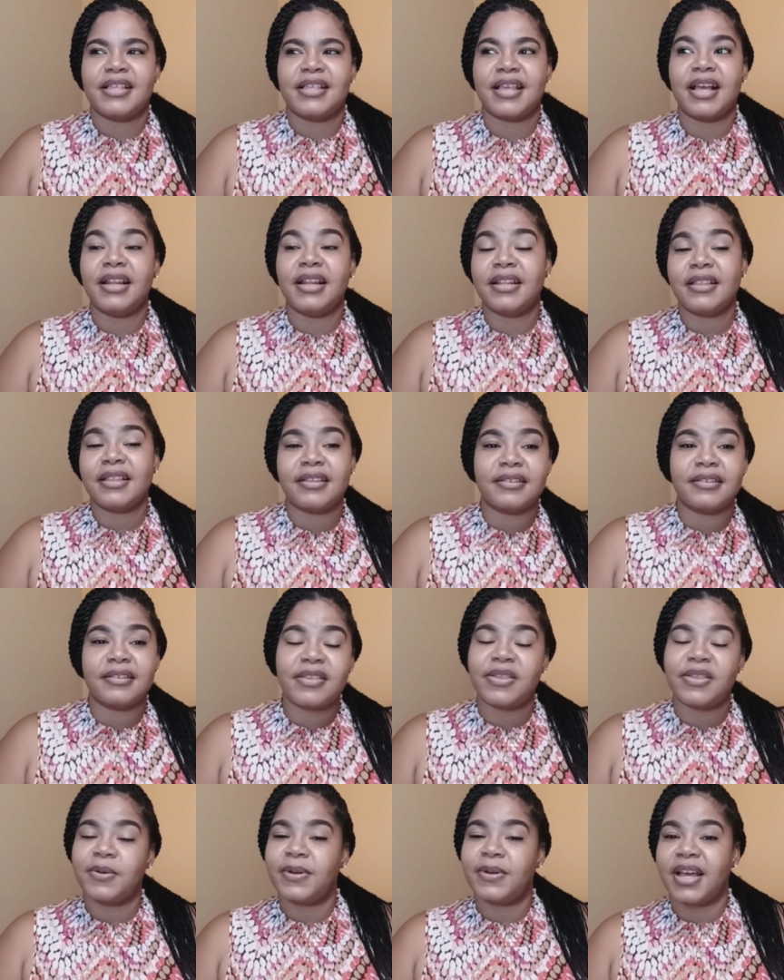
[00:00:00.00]
selling to
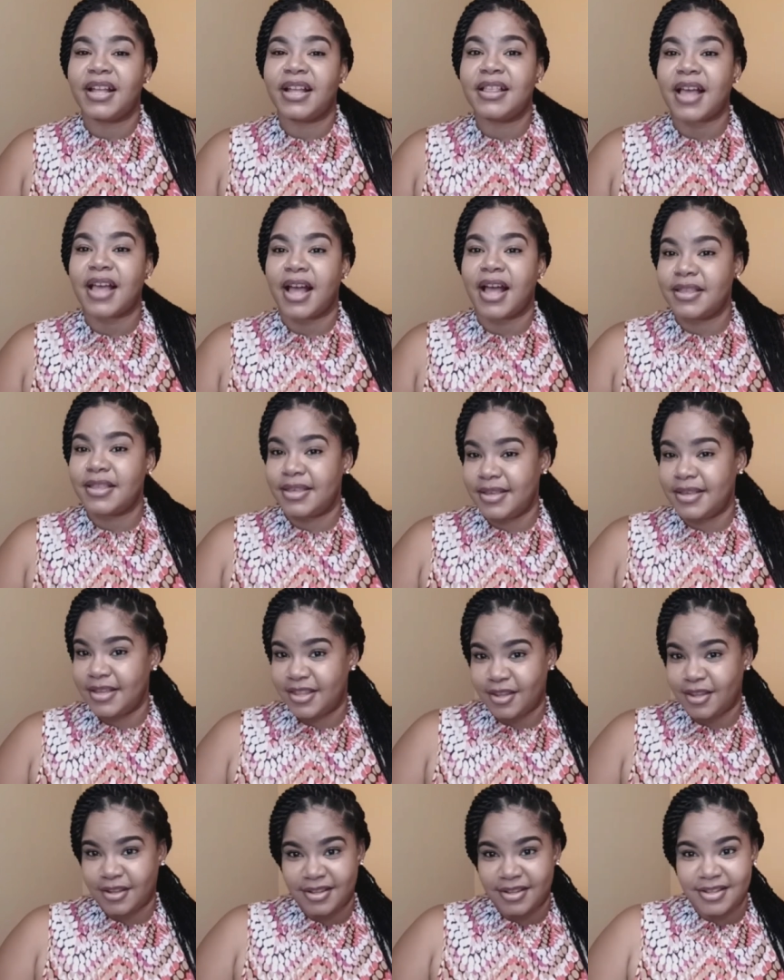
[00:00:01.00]
students and
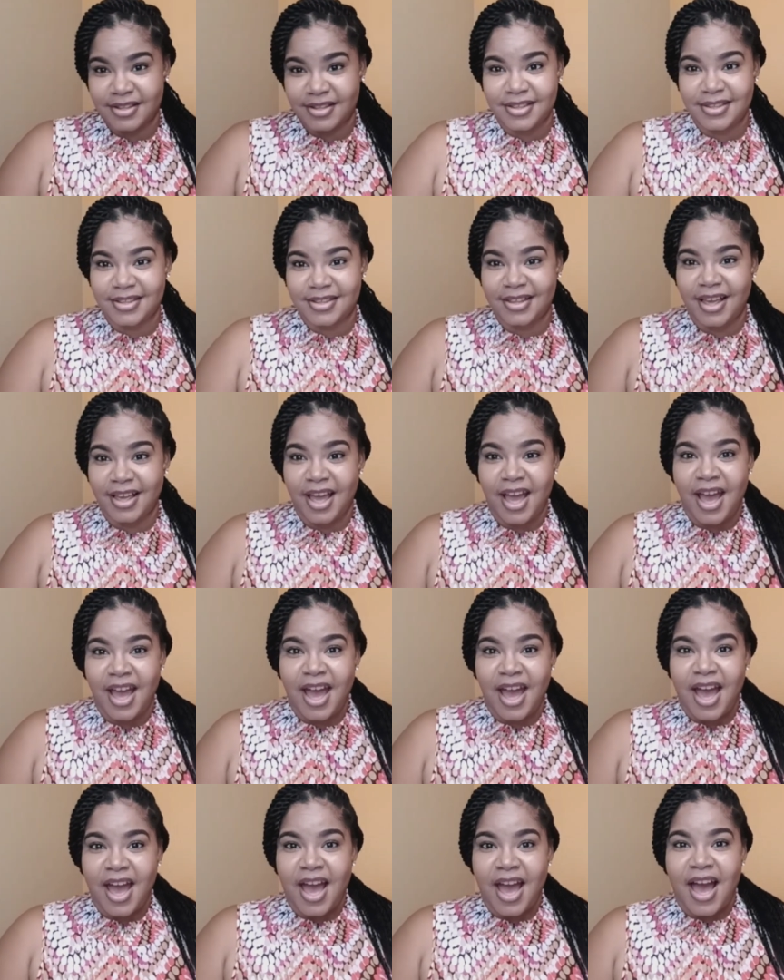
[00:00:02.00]
teachers.
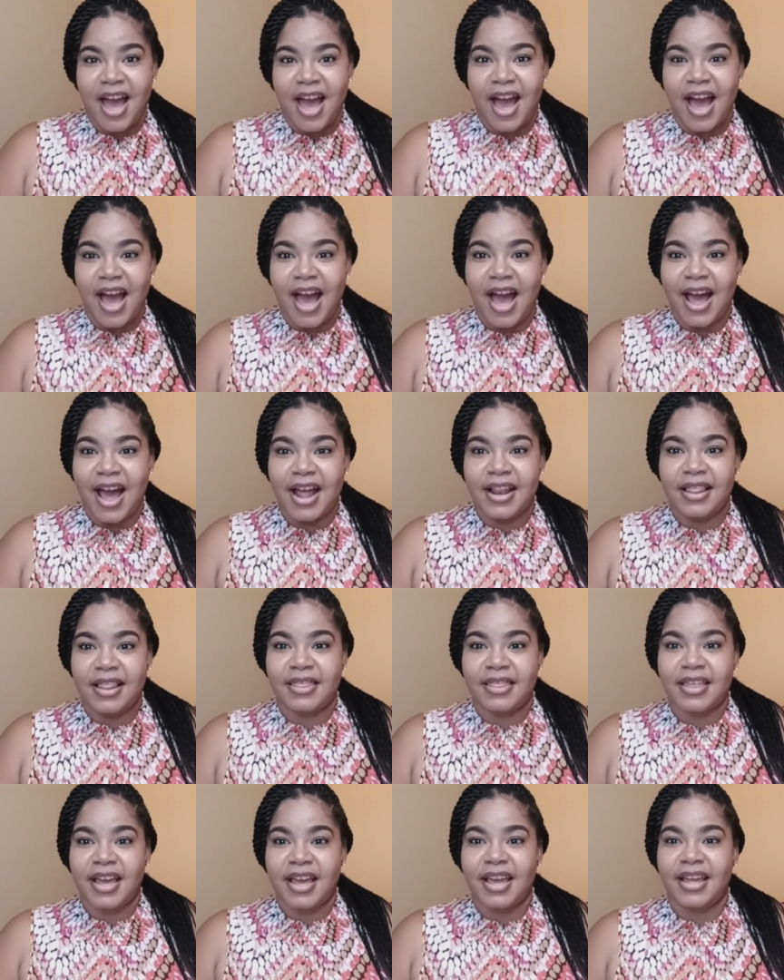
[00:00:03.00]
Wow. And
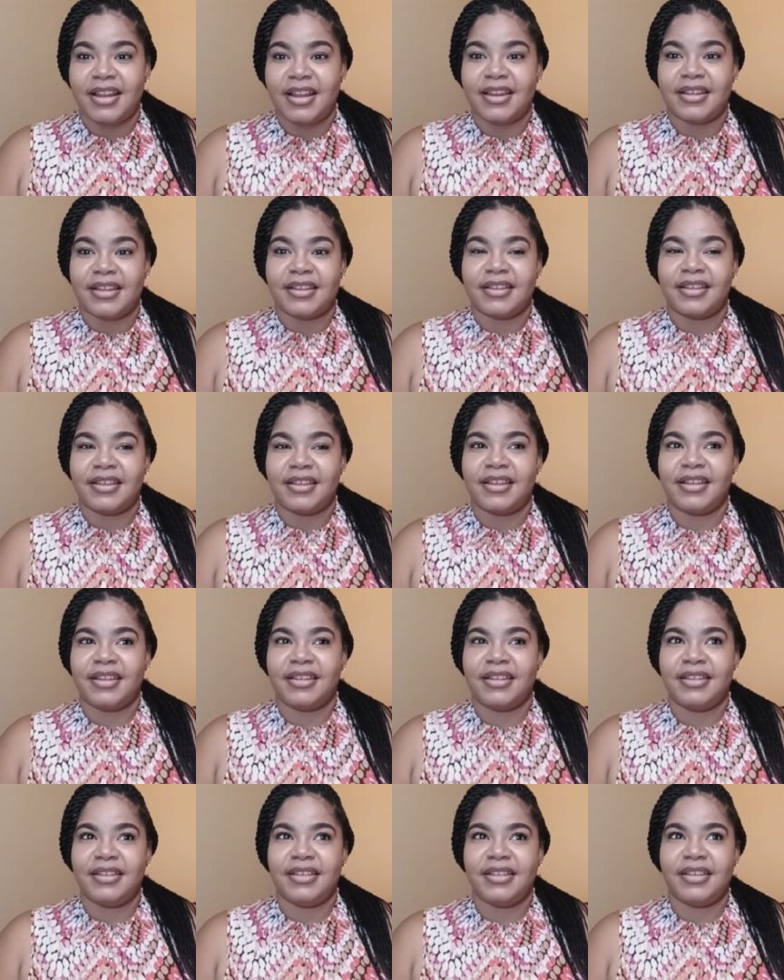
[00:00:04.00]
then,
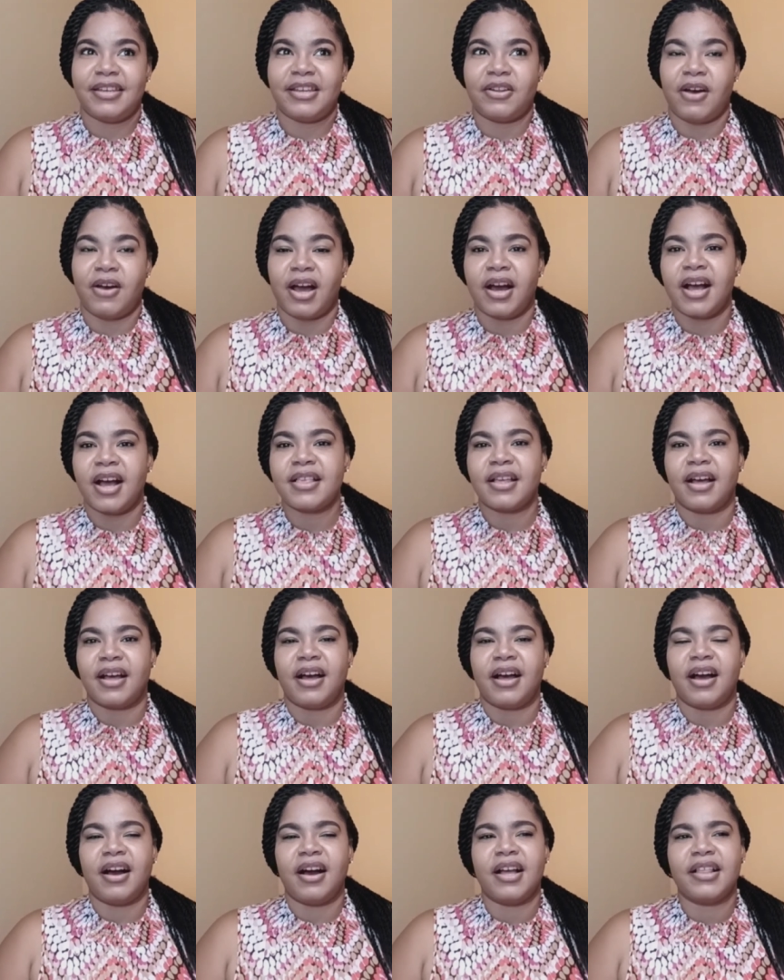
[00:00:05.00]
you know, I got
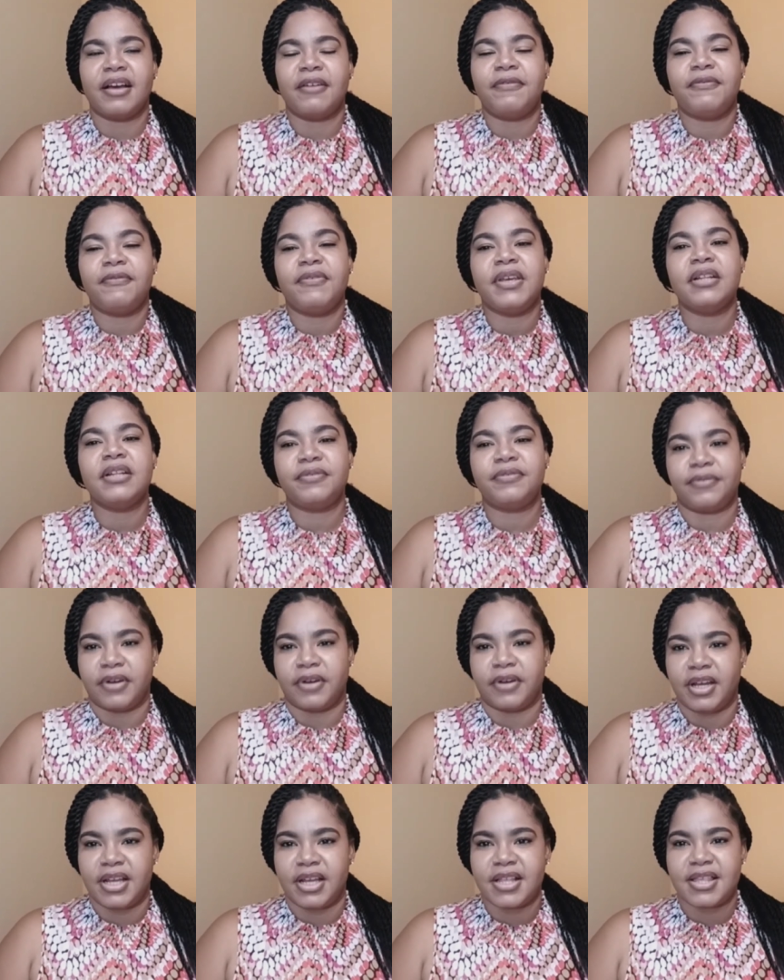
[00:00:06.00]
a feel
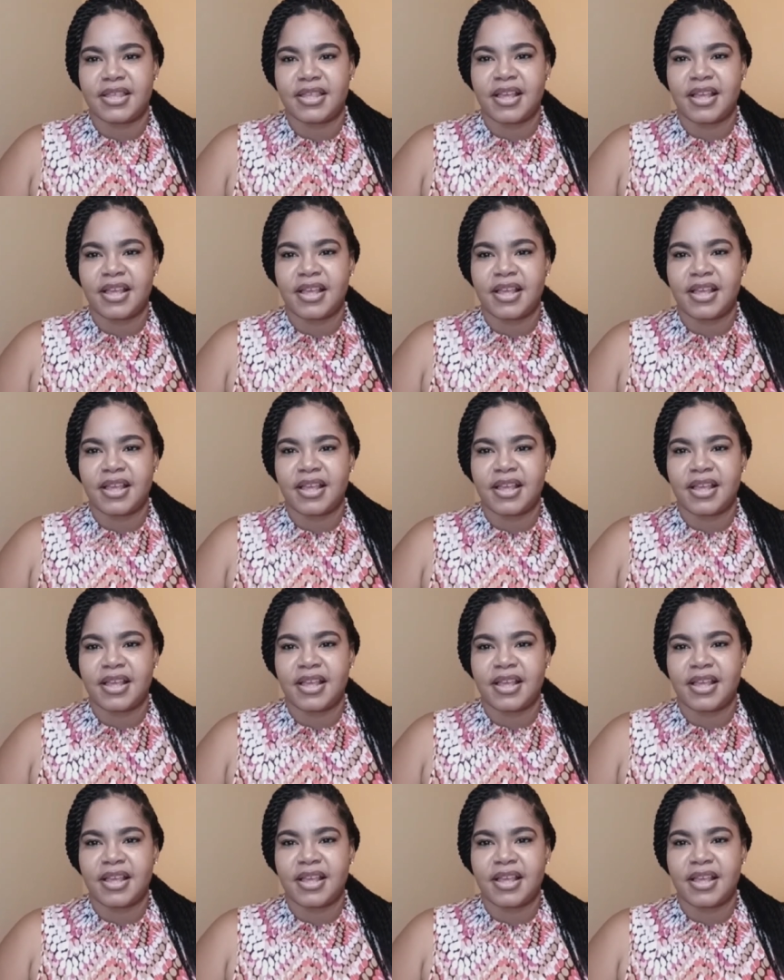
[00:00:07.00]
for it.